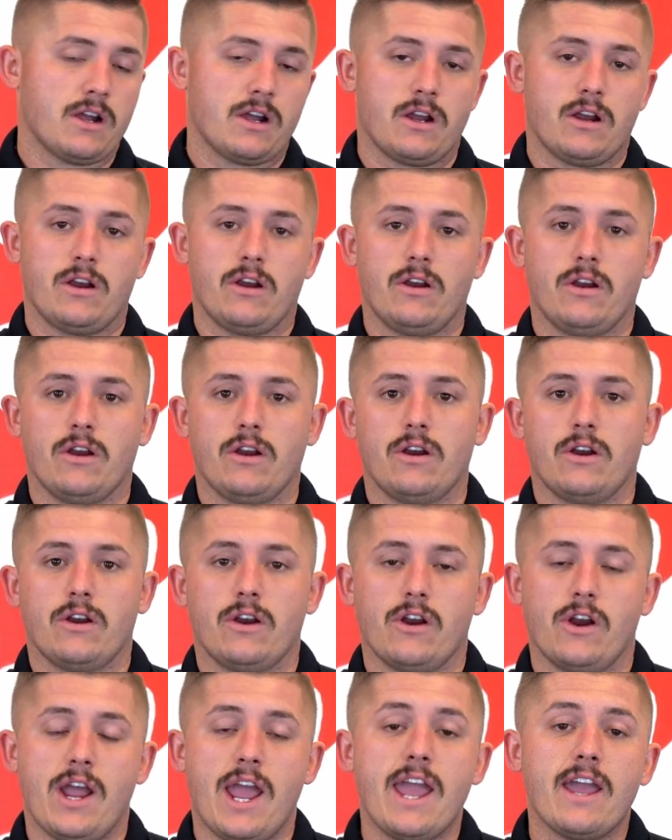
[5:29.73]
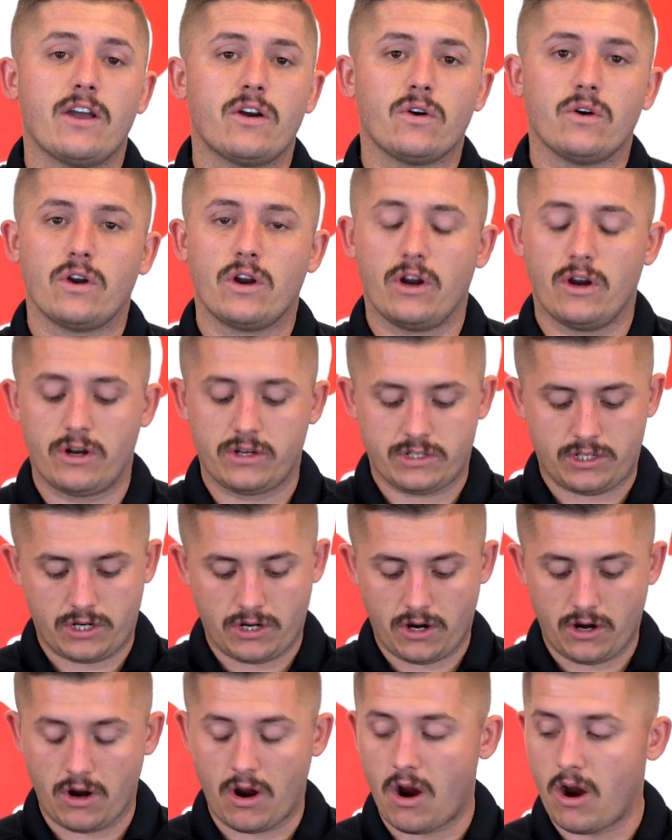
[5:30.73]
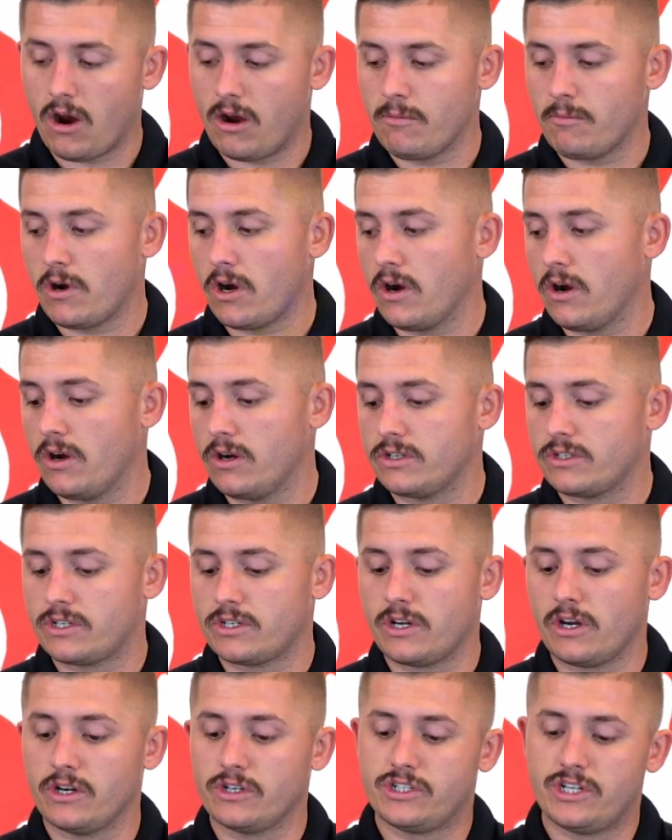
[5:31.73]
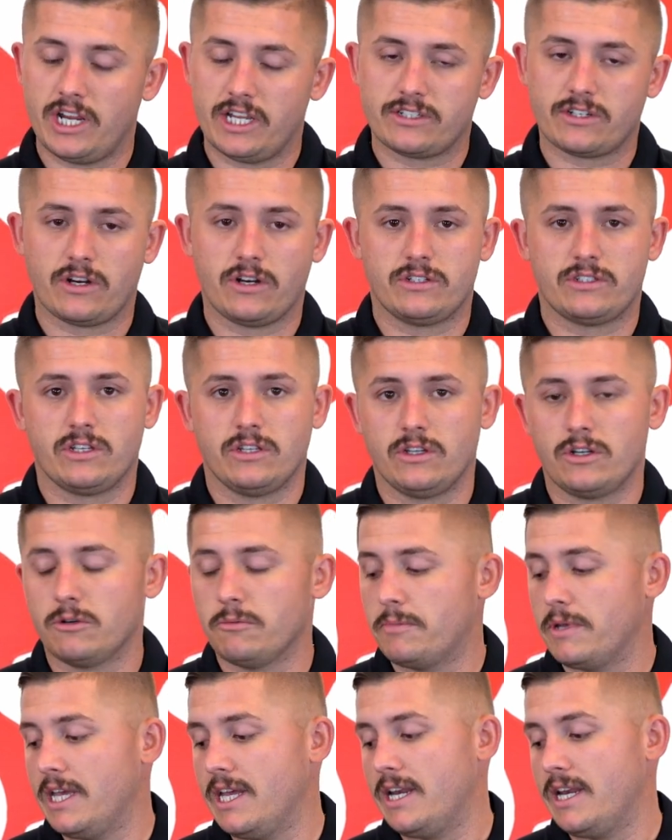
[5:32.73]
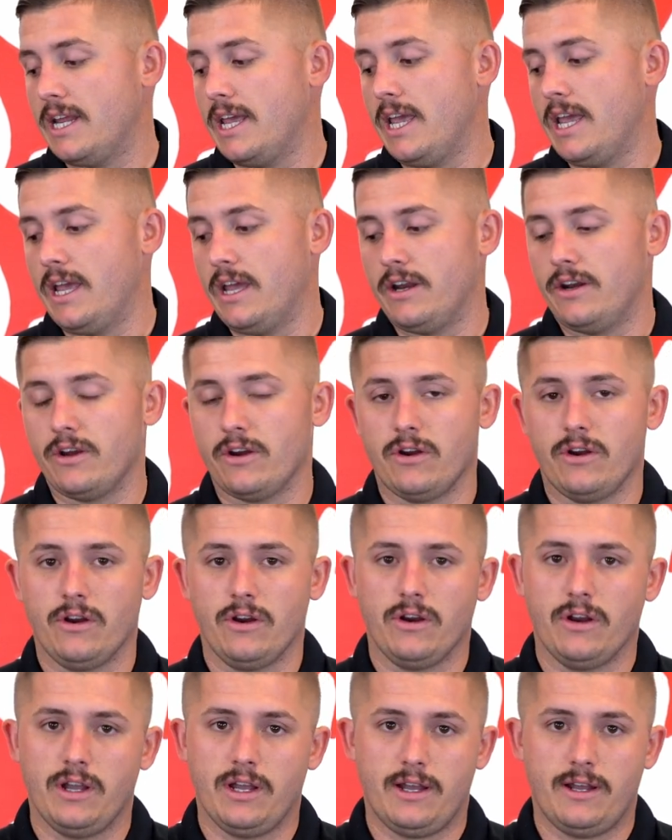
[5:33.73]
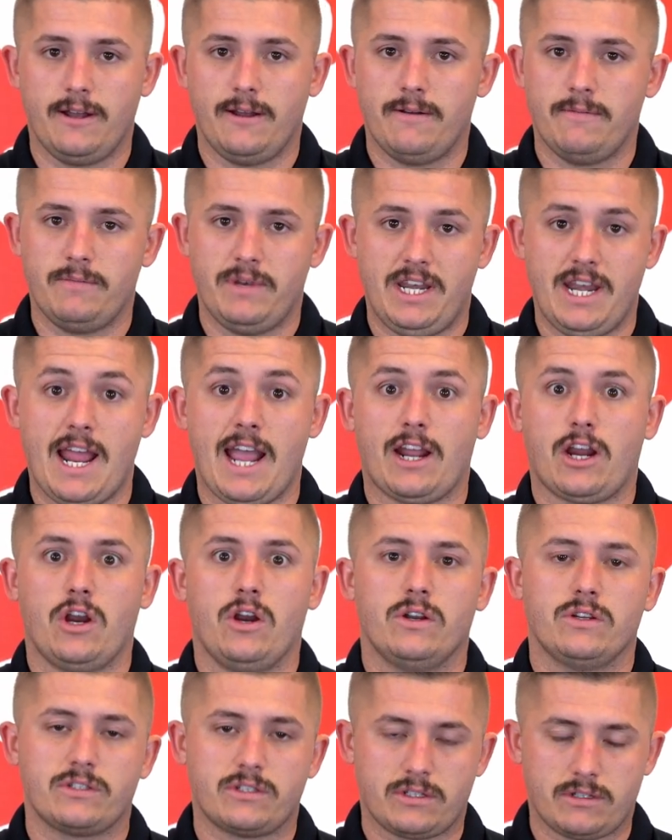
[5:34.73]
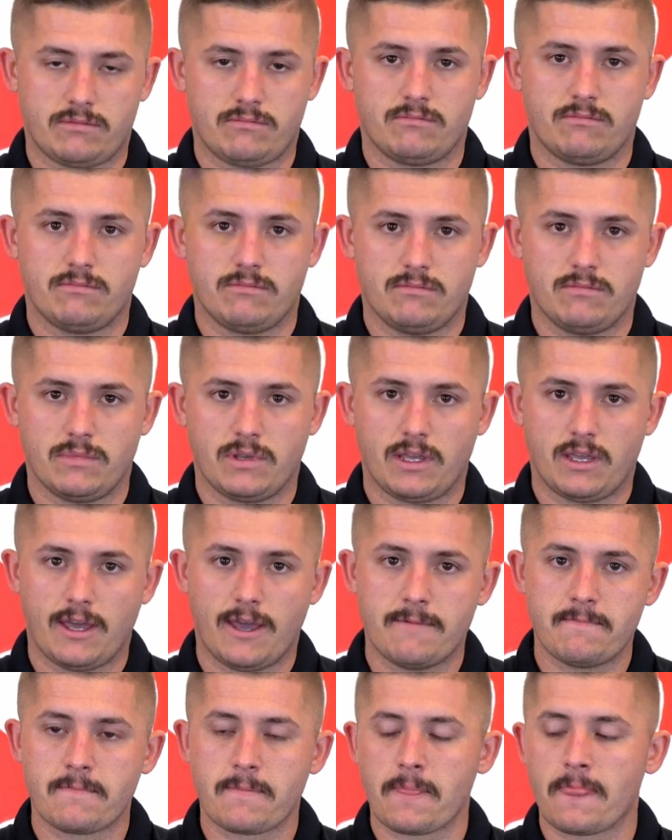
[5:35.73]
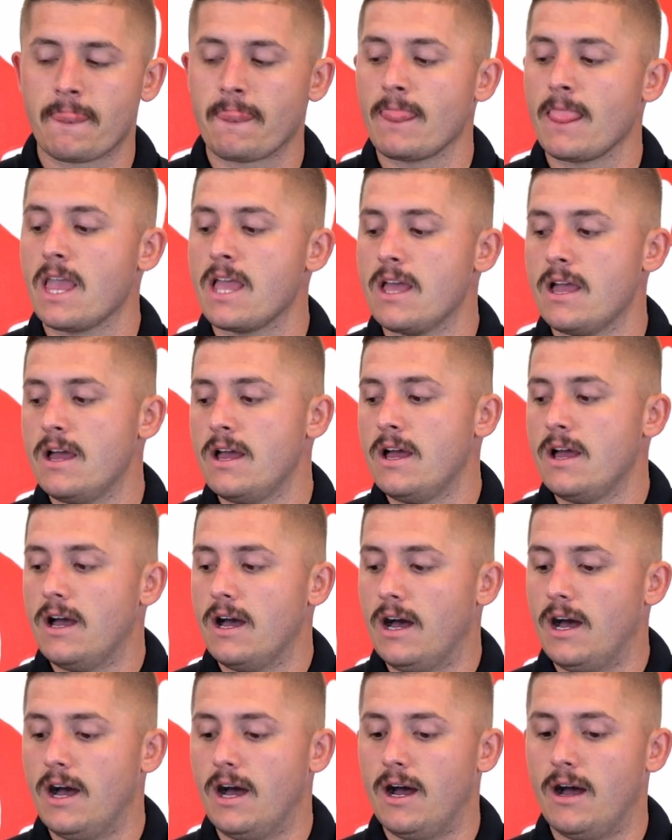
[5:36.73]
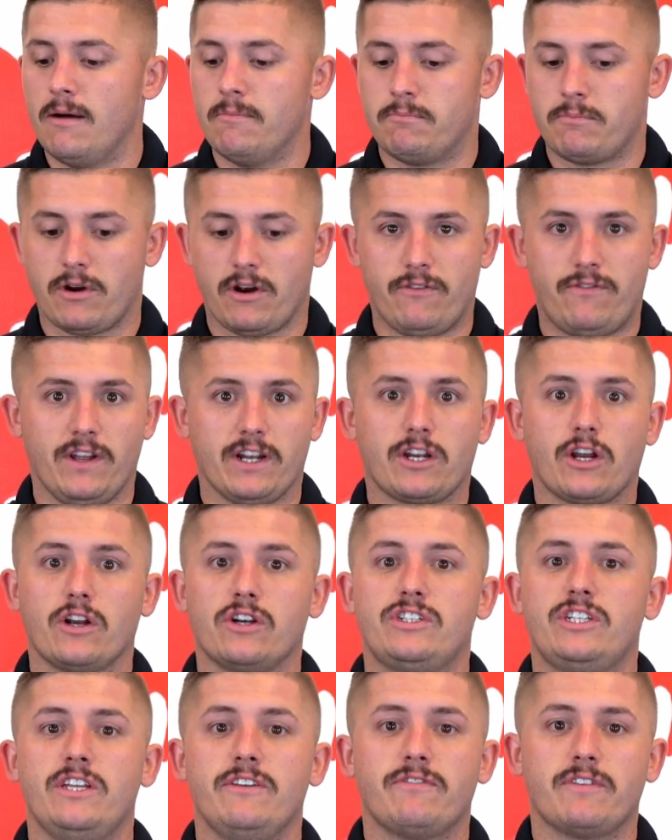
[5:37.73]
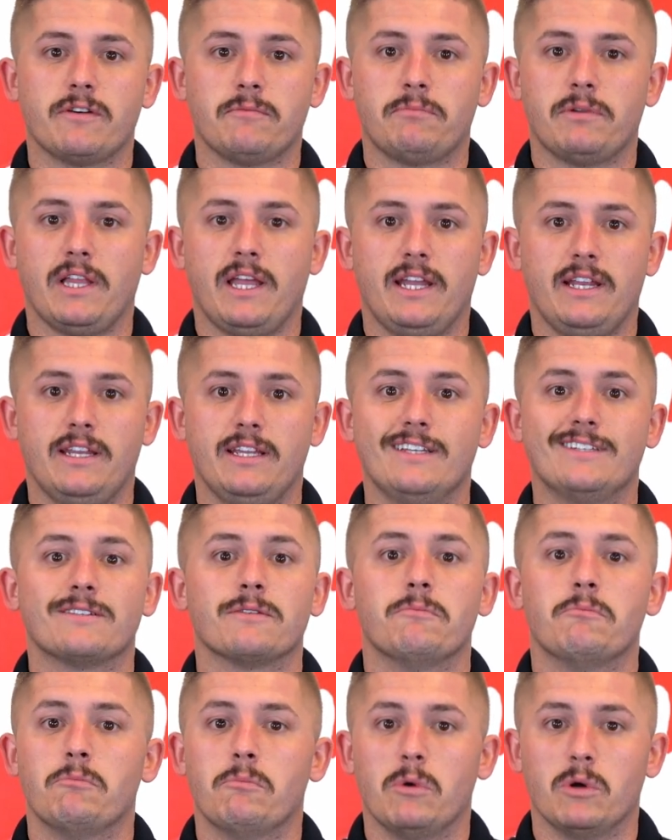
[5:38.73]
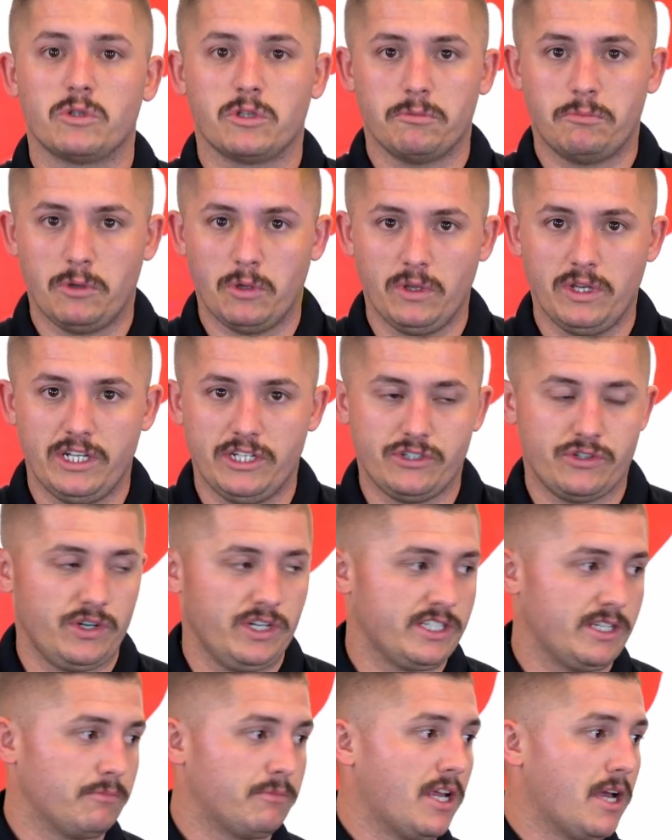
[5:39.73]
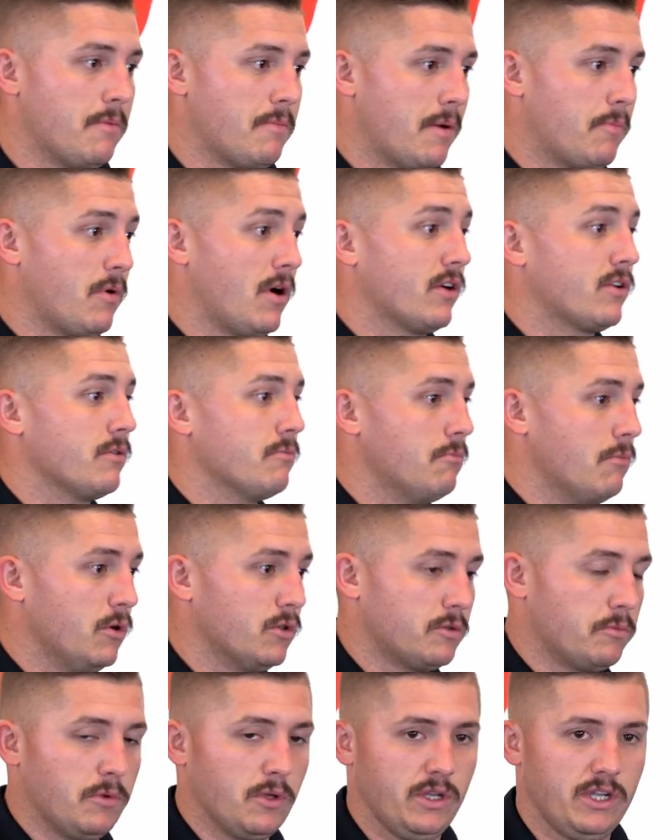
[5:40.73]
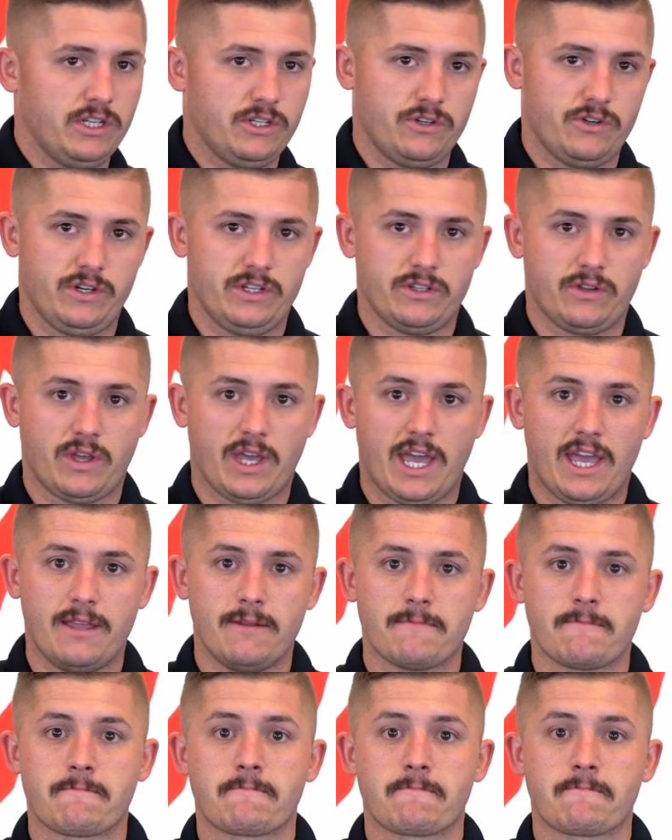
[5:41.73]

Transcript: her ankle hurts, her arm hurts, her chest hurts a little bit, and her neck hurts. Okay, perfect. Her chief complaint is multiple injuries. I'm telling my proctor, multiple injuries. Okay,